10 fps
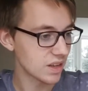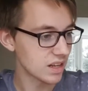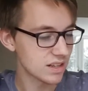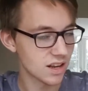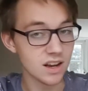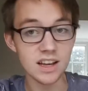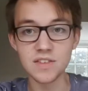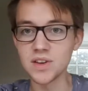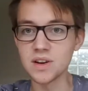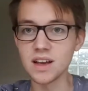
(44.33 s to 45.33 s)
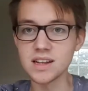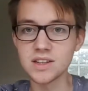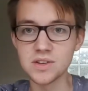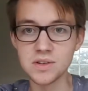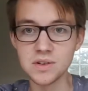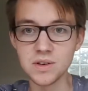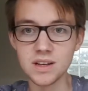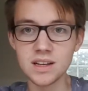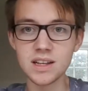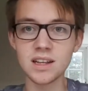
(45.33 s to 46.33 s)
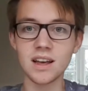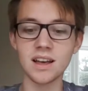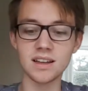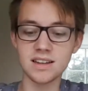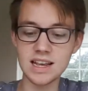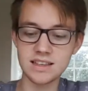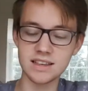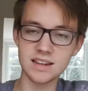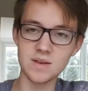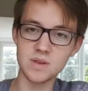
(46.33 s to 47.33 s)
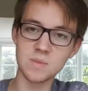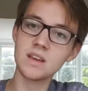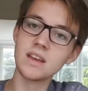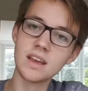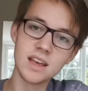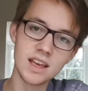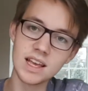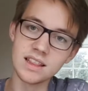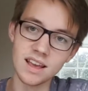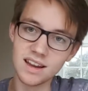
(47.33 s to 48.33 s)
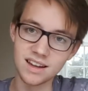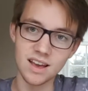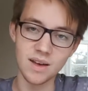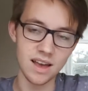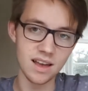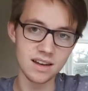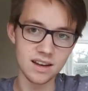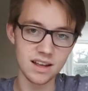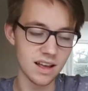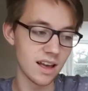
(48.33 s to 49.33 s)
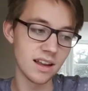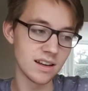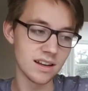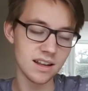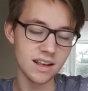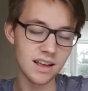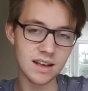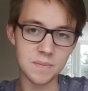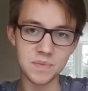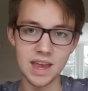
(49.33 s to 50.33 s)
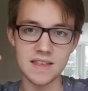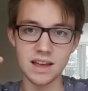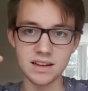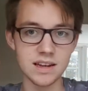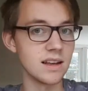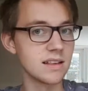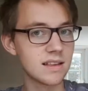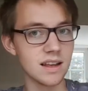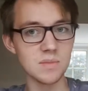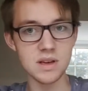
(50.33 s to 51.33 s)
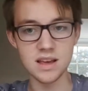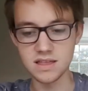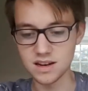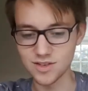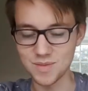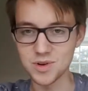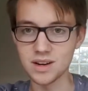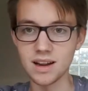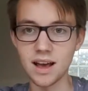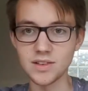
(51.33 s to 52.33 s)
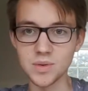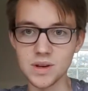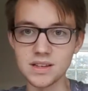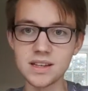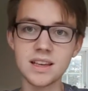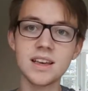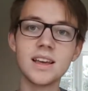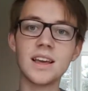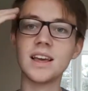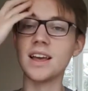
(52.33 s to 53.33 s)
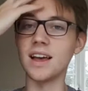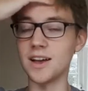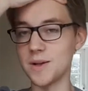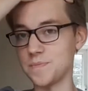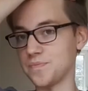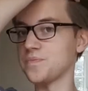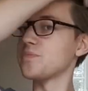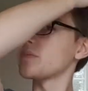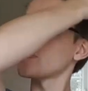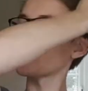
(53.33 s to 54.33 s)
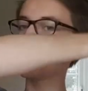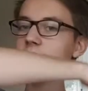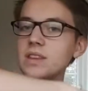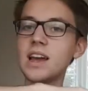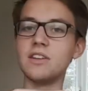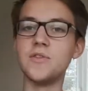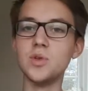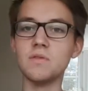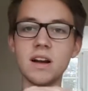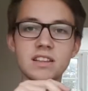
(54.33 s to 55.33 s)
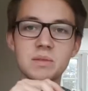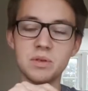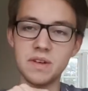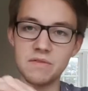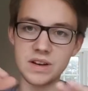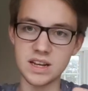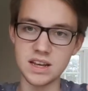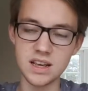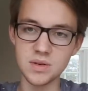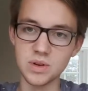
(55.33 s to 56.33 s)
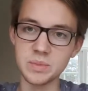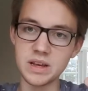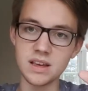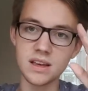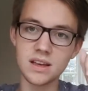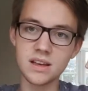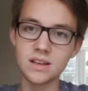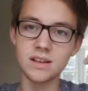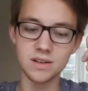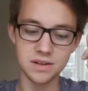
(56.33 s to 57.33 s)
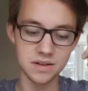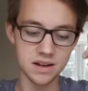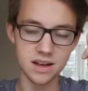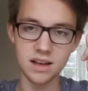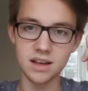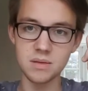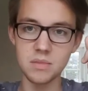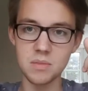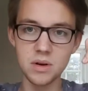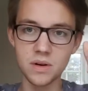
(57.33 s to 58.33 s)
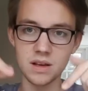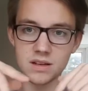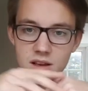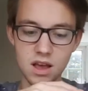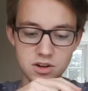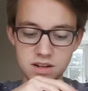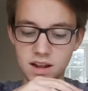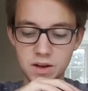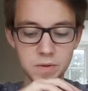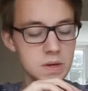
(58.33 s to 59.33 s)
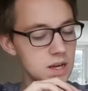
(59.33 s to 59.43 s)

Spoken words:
So if you'd like to taste this tea with me, then go ahead and get that tea. It's going to be in the description, as always. And a full write-up of every tea will be on my blog, so go check that out.